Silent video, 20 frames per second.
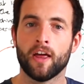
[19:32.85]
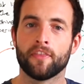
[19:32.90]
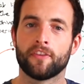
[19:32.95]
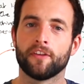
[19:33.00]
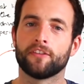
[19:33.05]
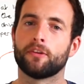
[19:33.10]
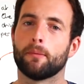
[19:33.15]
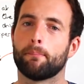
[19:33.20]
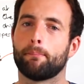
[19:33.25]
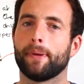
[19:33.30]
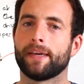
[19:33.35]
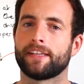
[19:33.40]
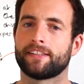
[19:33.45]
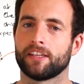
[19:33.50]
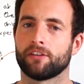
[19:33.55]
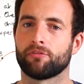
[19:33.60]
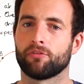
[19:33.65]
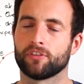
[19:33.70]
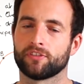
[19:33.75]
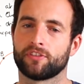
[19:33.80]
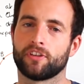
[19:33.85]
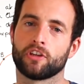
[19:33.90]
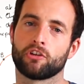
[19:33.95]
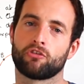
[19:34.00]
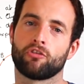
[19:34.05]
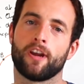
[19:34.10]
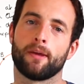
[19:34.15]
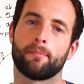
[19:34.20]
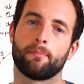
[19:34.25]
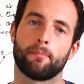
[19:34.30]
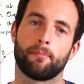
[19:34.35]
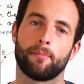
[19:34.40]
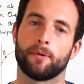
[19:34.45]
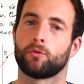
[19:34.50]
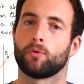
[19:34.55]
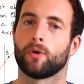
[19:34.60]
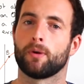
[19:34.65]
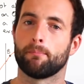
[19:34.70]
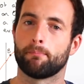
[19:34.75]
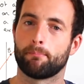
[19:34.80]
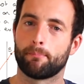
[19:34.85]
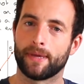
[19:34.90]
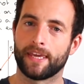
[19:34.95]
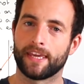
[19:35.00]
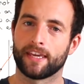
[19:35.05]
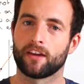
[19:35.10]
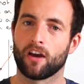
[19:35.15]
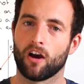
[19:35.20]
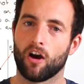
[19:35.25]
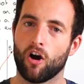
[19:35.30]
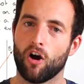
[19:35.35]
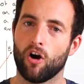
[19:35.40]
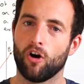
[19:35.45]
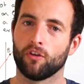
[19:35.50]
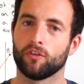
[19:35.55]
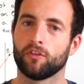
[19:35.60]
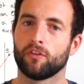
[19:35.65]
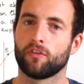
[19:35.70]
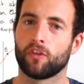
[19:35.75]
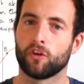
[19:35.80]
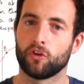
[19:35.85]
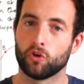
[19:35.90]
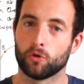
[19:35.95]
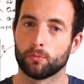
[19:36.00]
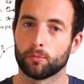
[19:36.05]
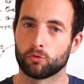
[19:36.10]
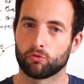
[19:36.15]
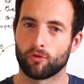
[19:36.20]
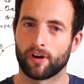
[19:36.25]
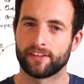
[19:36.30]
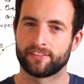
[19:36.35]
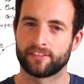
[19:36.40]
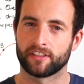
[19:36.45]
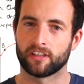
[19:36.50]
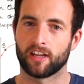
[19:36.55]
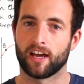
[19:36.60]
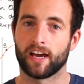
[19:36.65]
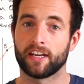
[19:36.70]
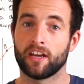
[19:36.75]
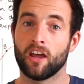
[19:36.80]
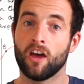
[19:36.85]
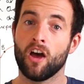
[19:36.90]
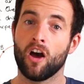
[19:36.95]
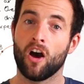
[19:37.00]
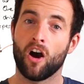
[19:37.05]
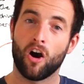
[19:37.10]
there's a big difference in grip between being on the normal racing line,